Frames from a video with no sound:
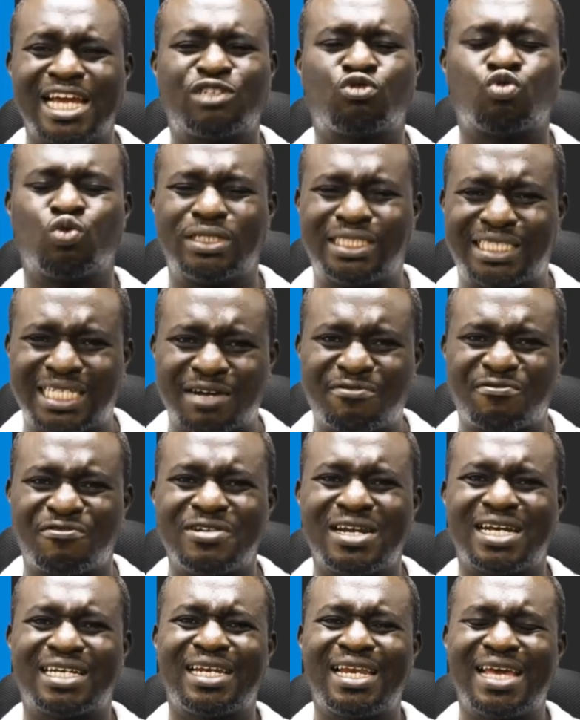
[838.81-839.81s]
It will
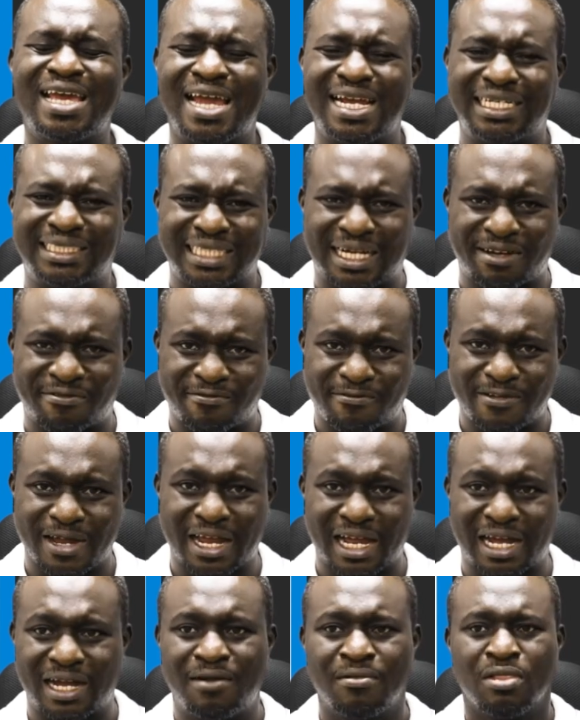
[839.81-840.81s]
definitely
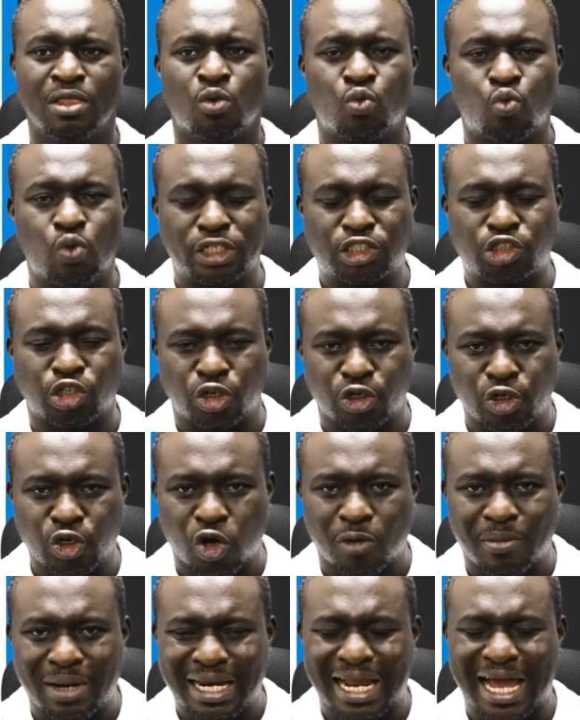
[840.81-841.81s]
interfere with your
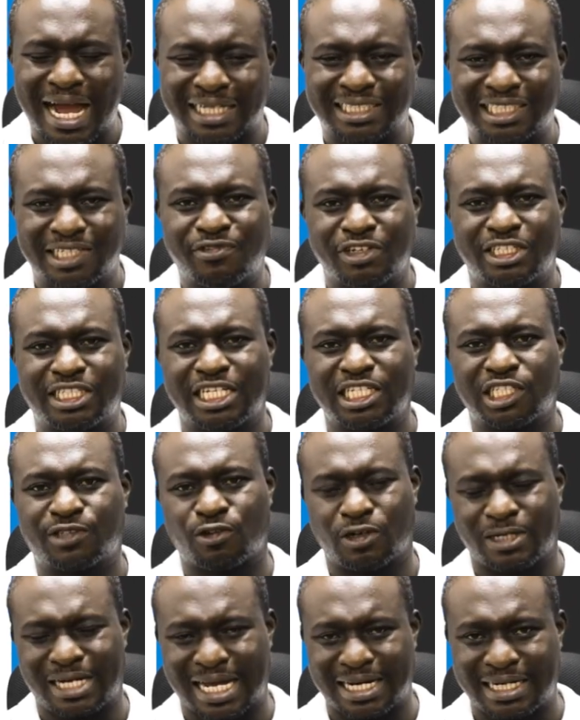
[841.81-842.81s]
normal activities
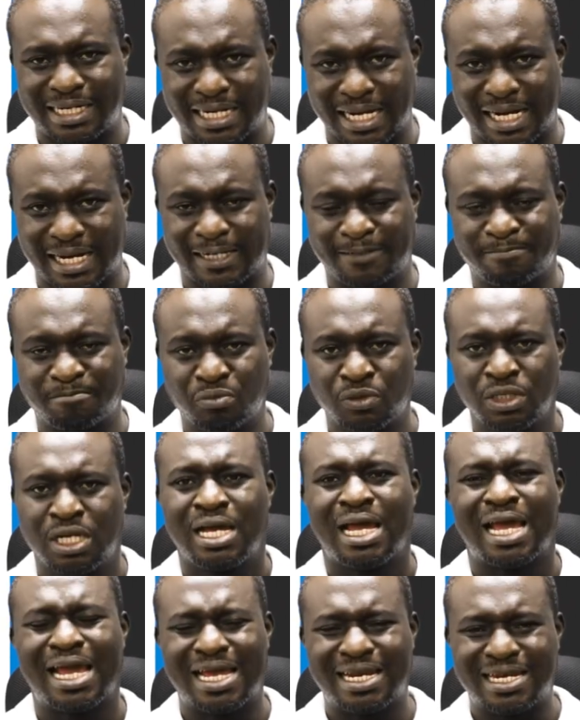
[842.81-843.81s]
for that day.
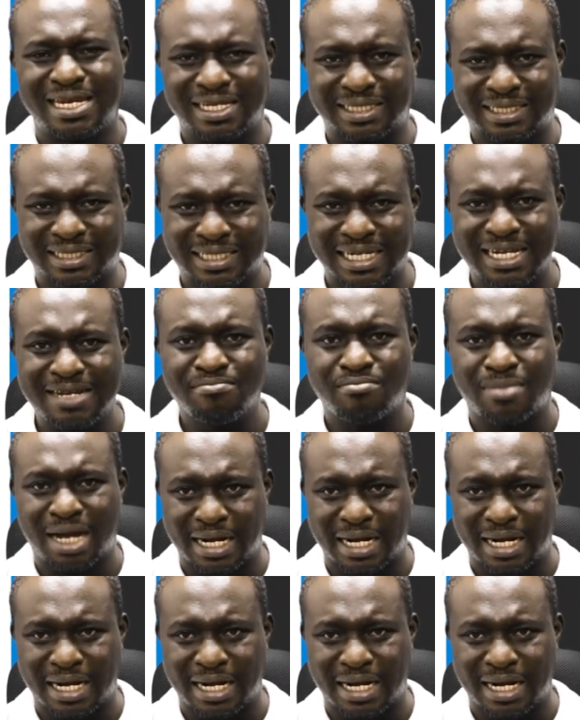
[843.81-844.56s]
In the same